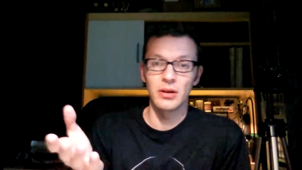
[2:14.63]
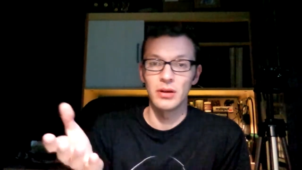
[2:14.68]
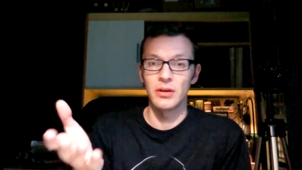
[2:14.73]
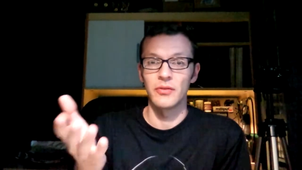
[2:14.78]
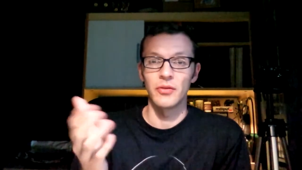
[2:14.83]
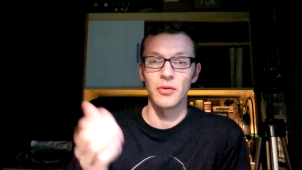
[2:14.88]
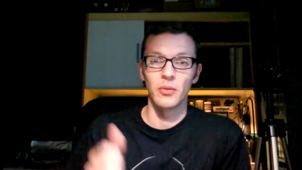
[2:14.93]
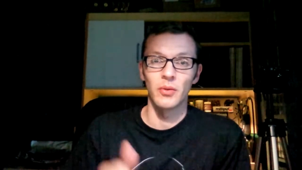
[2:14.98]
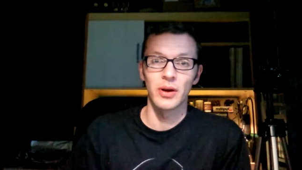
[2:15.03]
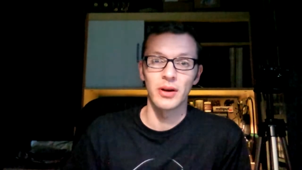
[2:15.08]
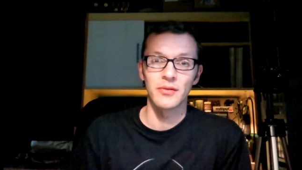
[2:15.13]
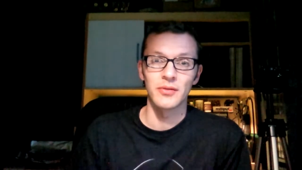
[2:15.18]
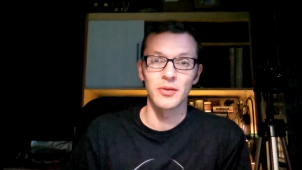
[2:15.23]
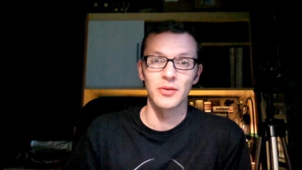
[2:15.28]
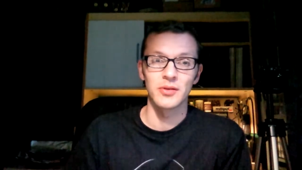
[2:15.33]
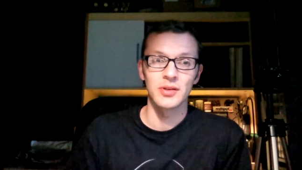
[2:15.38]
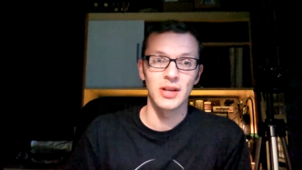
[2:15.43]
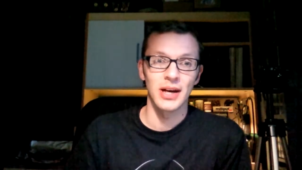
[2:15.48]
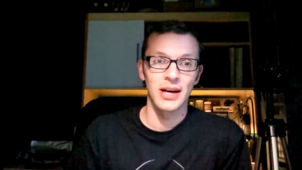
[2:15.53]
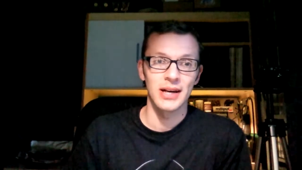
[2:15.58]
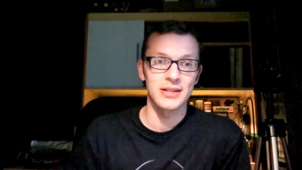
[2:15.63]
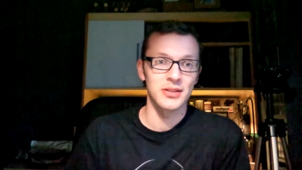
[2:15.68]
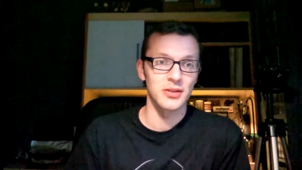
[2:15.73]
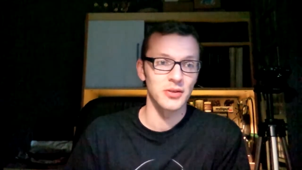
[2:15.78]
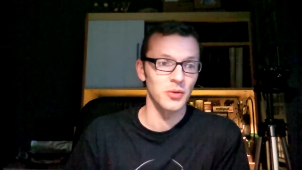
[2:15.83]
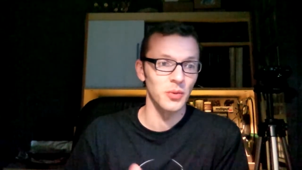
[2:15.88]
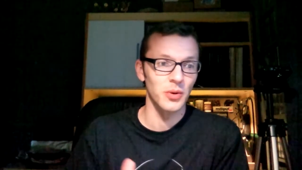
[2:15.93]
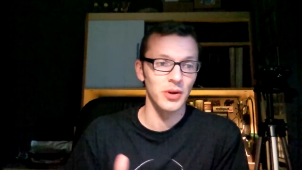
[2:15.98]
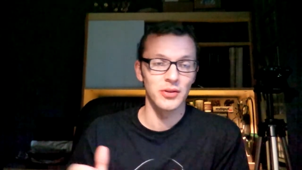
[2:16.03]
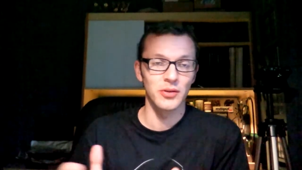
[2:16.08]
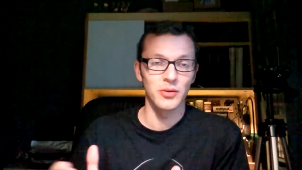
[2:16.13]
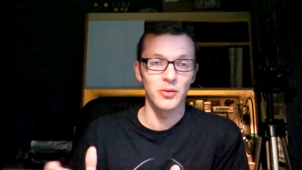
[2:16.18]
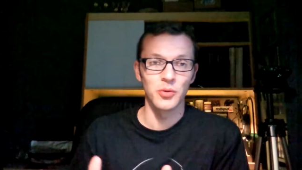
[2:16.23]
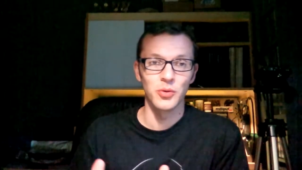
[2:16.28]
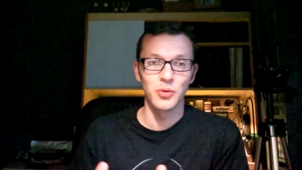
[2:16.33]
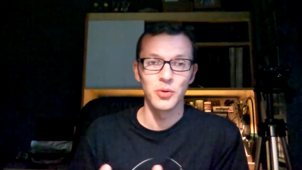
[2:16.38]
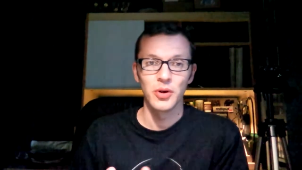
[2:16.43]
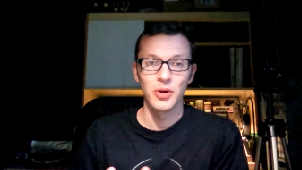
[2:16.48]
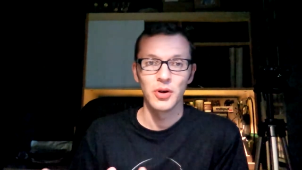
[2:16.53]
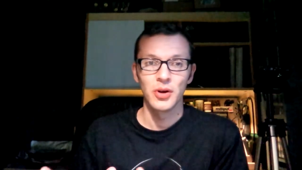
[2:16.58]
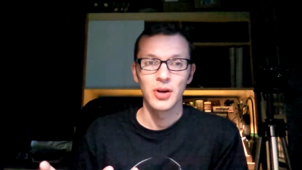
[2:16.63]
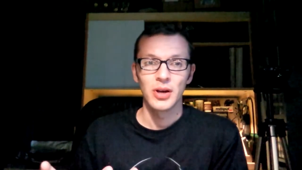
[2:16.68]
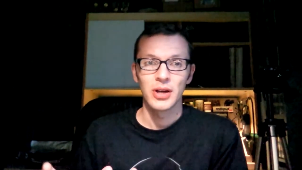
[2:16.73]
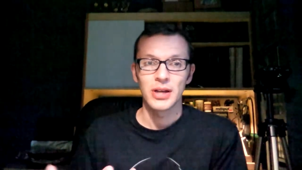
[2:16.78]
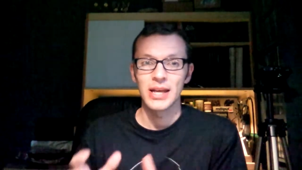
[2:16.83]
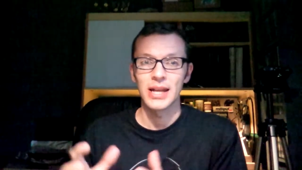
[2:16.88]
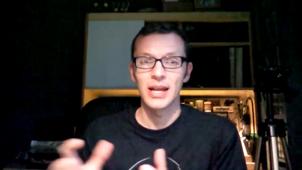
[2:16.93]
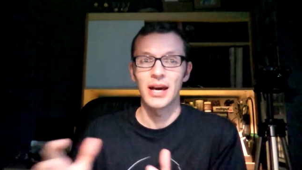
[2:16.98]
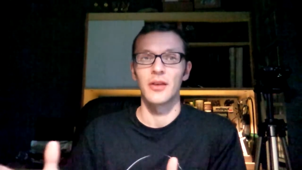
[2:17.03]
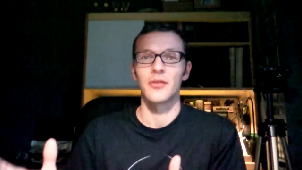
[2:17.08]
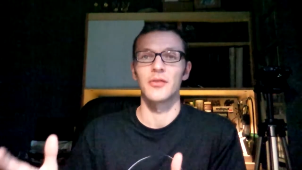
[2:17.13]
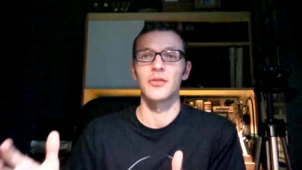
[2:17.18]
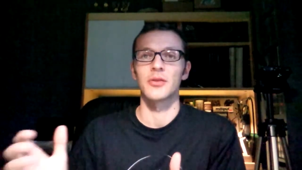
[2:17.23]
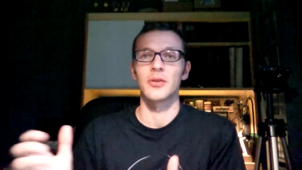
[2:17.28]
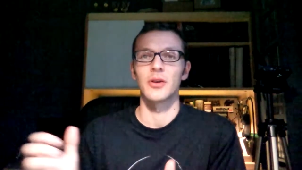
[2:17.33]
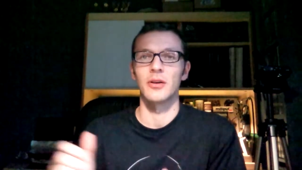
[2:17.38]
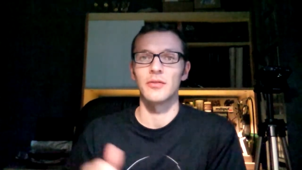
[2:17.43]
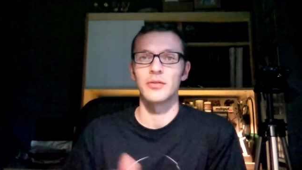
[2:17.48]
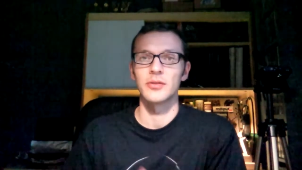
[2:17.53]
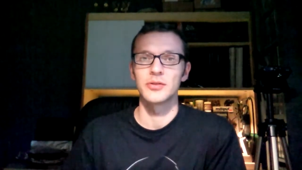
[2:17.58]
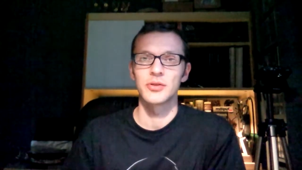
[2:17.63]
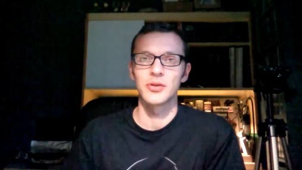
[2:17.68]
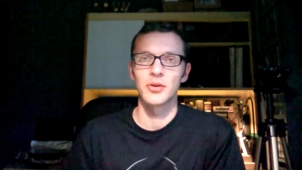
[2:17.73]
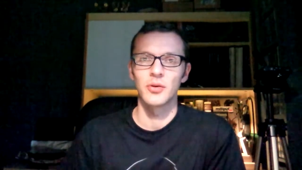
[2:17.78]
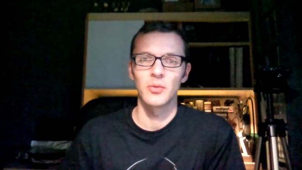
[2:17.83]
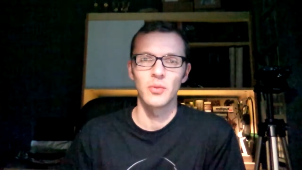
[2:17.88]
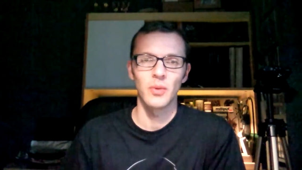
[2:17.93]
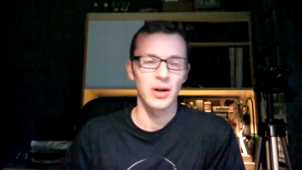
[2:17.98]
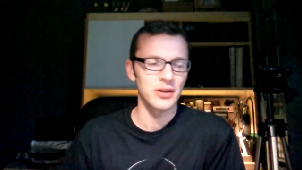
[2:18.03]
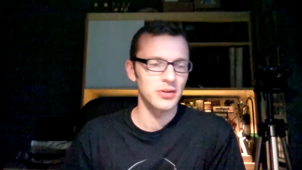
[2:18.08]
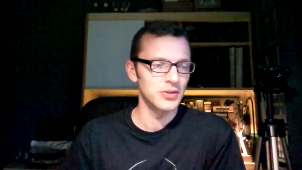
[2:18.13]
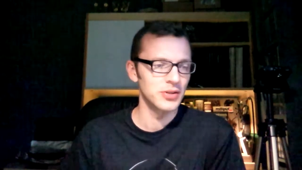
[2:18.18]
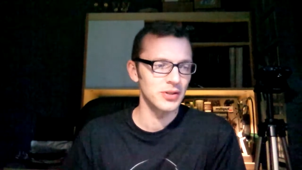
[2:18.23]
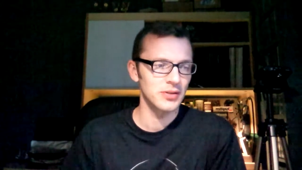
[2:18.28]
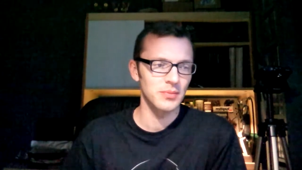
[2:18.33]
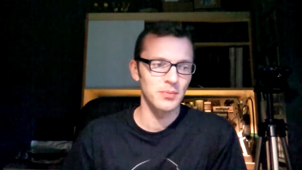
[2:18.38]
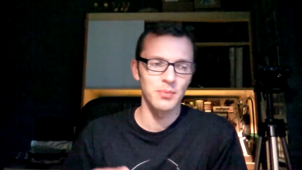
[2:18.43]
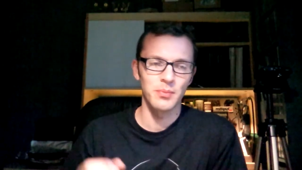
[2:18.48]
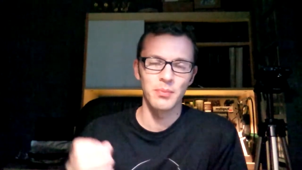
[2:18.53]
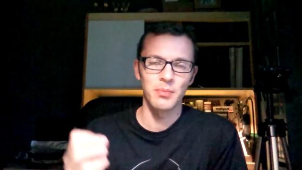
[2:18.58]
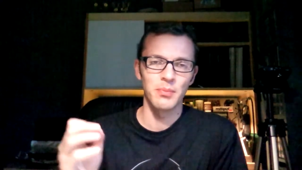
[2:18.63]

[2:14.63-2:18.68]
If you're one of those guys and you want to get out of your comfort zone, why not just